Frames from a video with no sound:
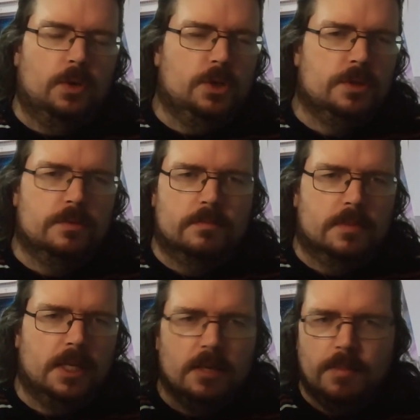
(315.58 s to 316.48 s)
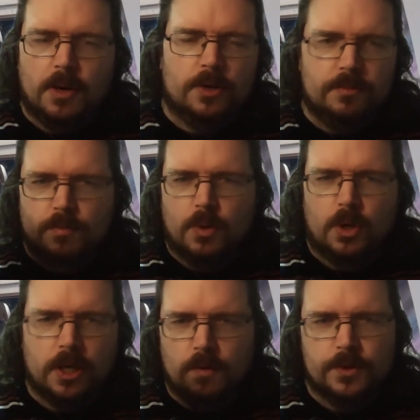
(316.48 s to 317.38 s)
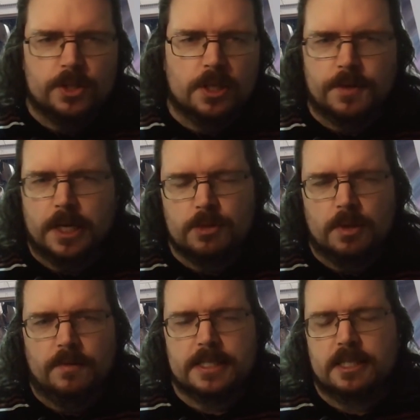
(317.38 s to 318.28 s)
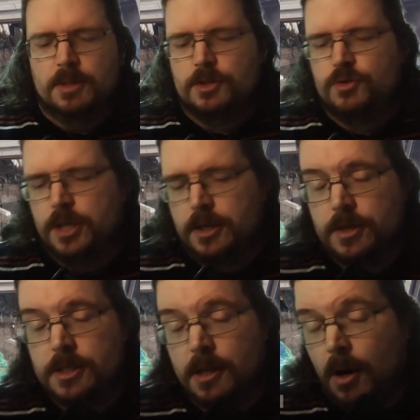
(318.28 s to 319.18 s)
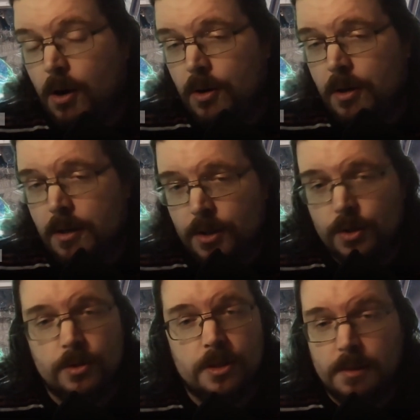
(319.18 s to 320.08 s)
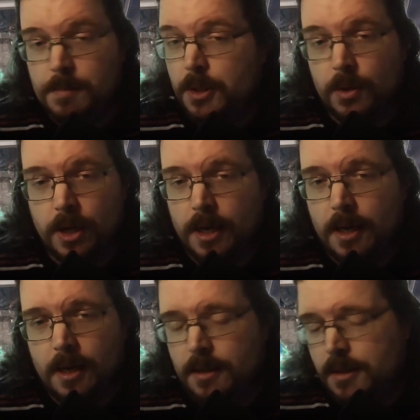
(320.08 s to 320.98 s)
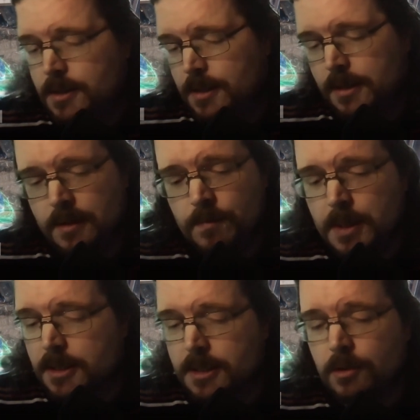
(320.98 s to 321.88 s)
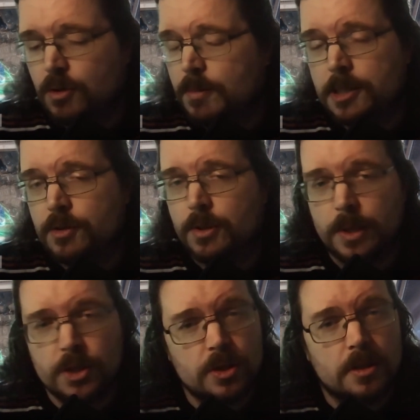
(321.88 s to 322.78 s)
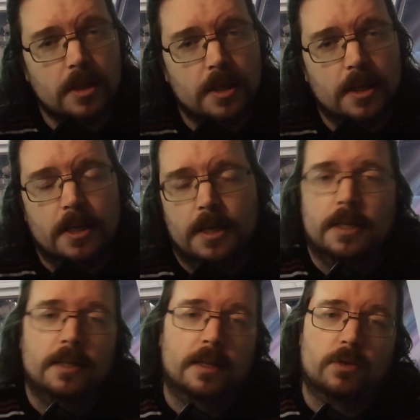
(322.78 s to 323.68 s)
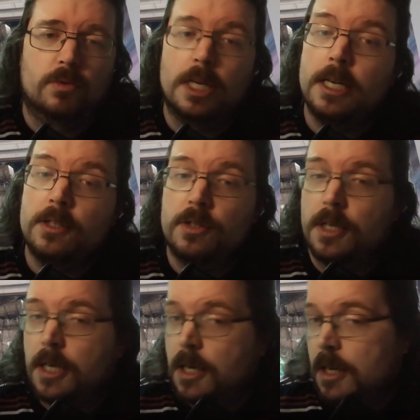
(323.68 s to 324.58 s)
just think about it, work it out for yourself, a nice way of asking about these 3 areas. Or you could simply go to AI and say, give me a psychometric question that relates to